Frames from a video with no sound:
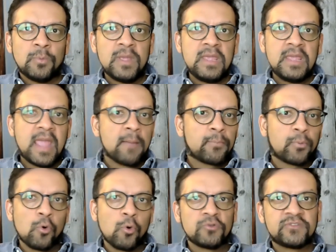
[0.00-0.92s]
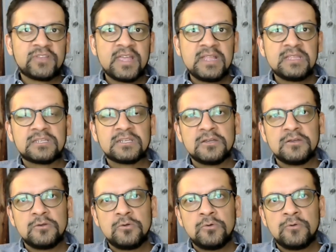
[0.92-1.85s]
We get brought
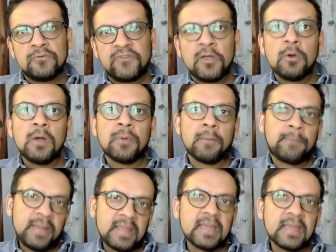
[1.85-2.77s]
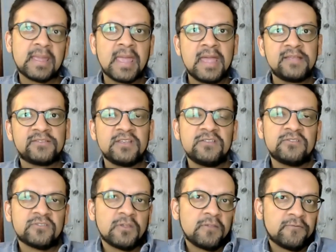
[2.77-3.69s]
into fewer but bigger
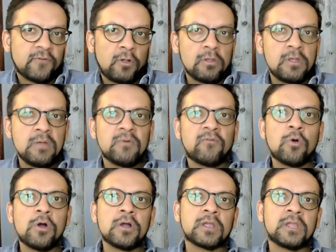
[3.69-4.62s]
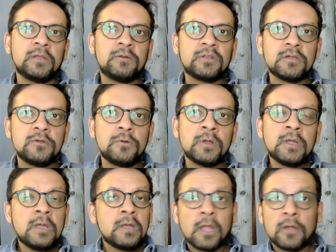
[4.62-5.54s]
cases, so the volume of work you do
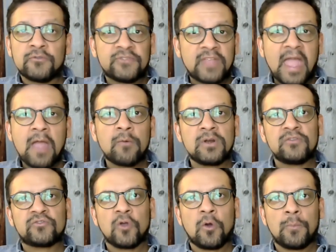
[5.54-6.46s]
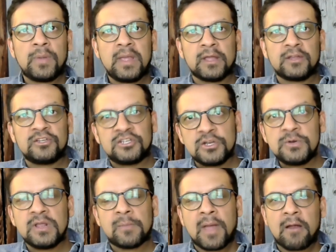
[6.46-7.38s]
goes down when you stop being a
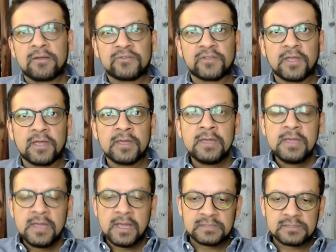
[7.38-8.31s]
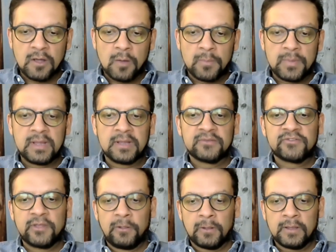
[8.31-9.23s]
junior barrister and start being a
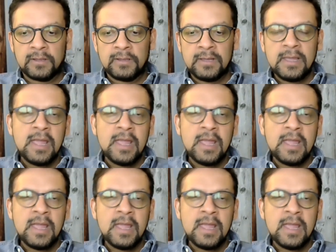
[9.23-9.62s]
silk.